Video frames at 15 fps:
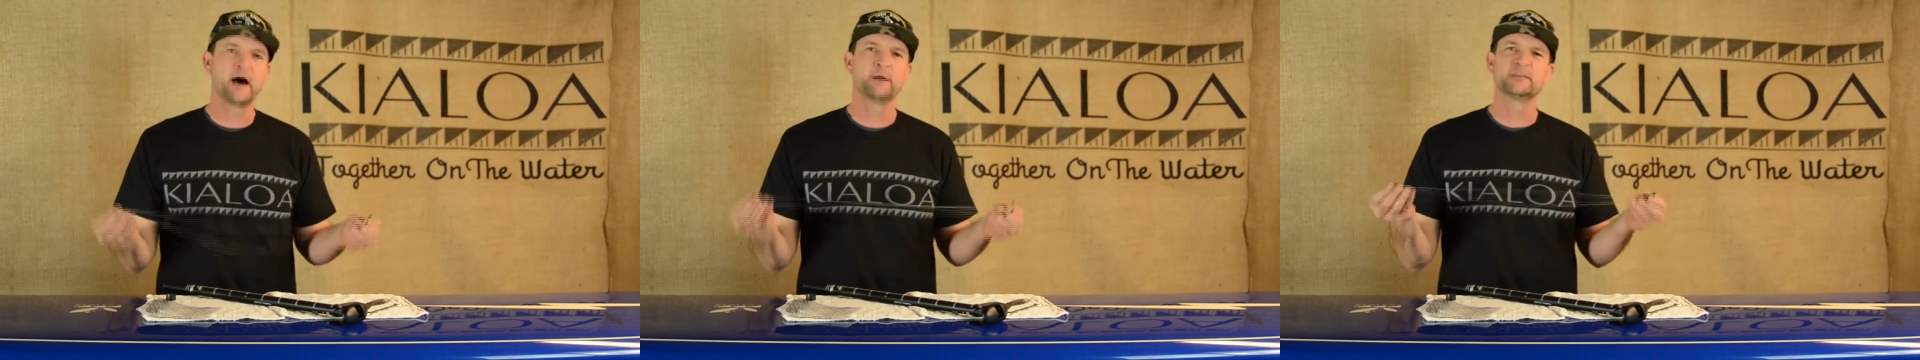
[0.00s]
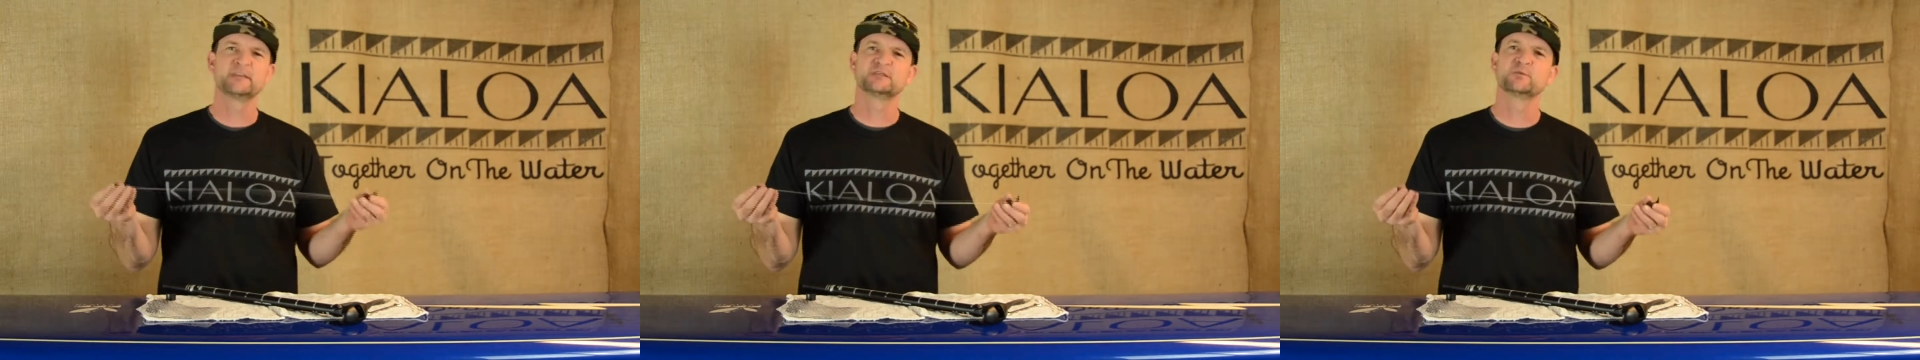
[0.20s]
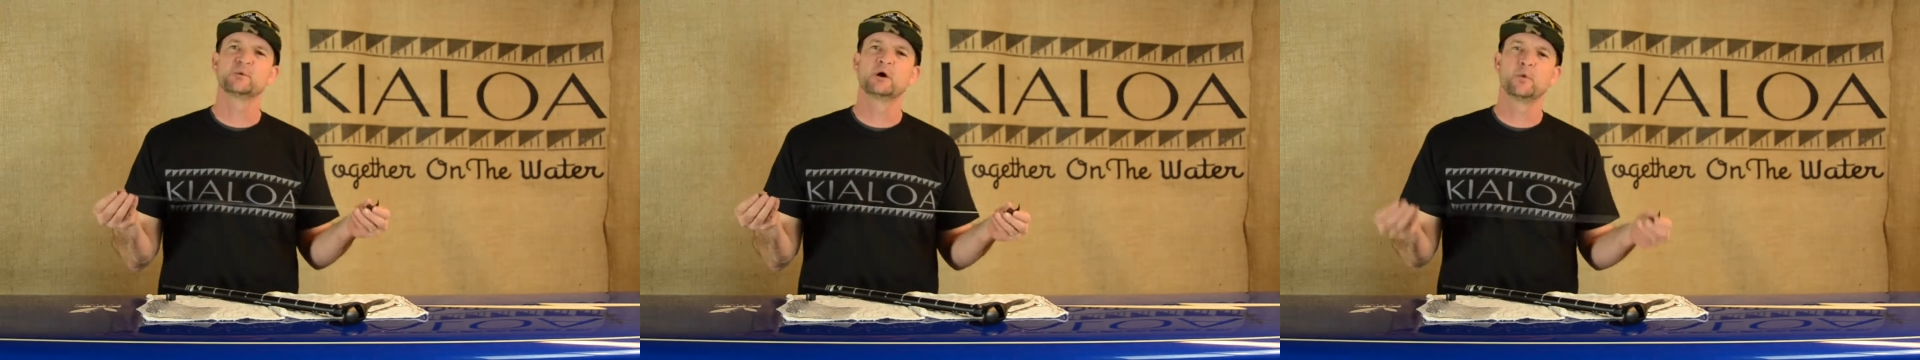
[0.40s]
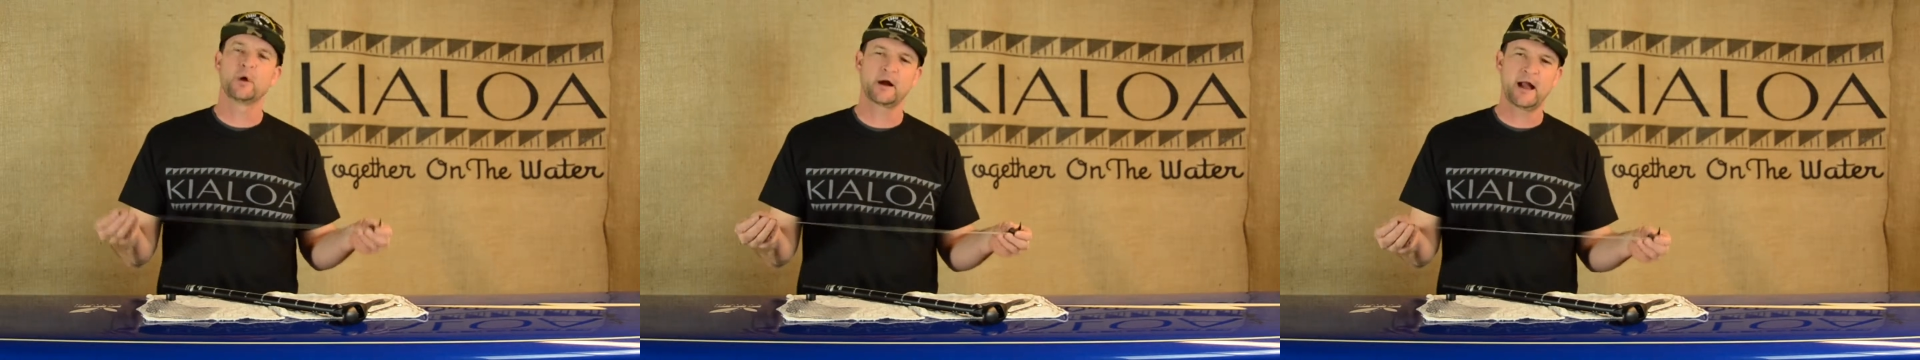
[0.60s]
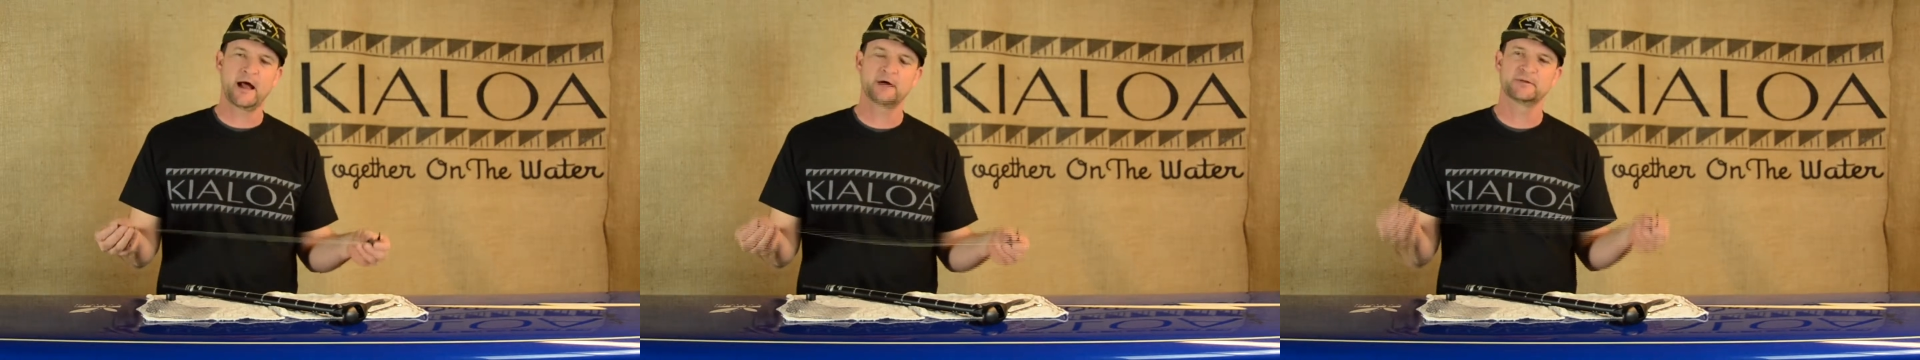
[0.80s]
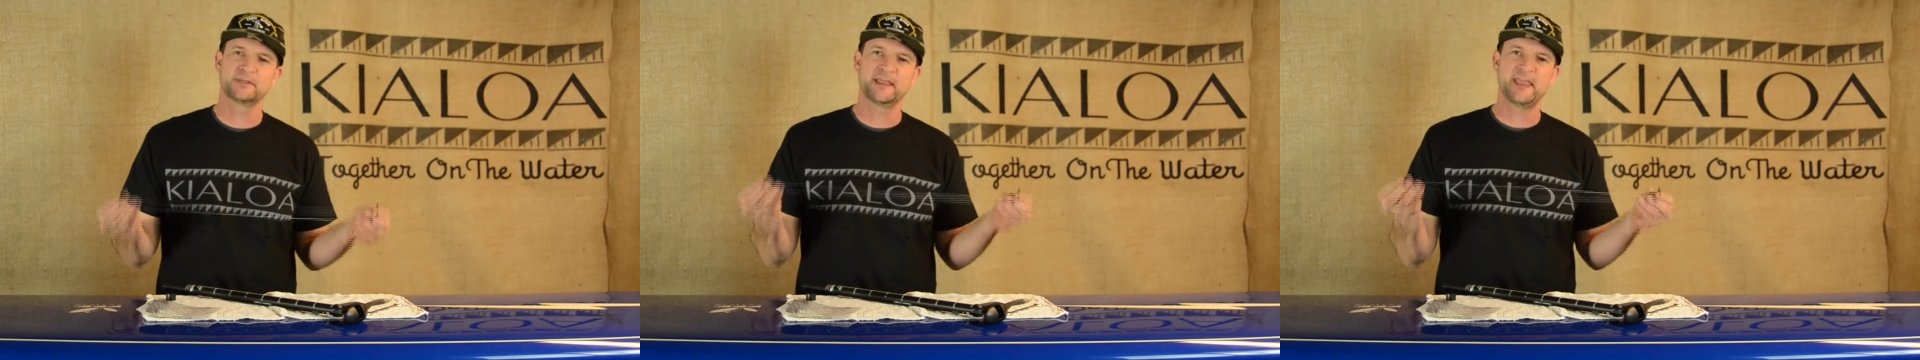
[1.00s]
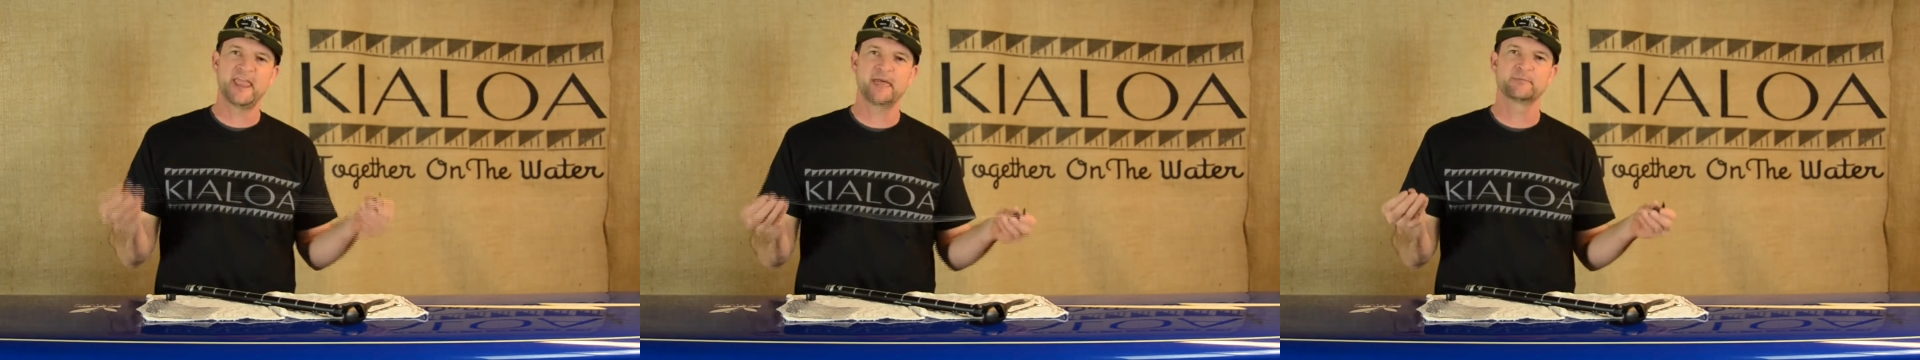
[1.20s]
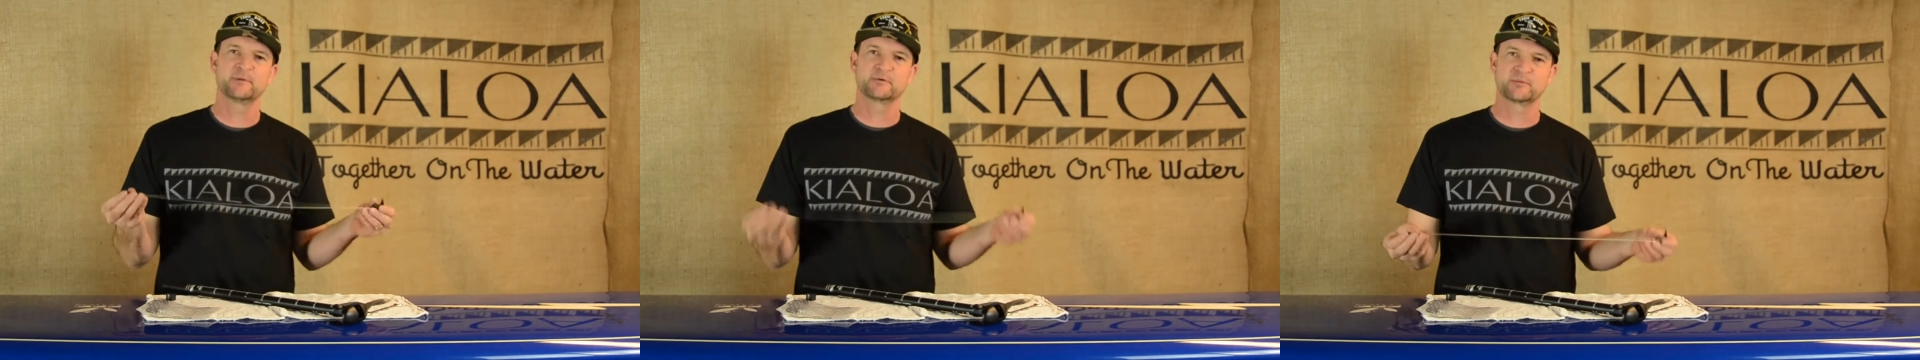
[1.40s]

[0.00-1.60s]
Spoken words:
these will wear out and they can be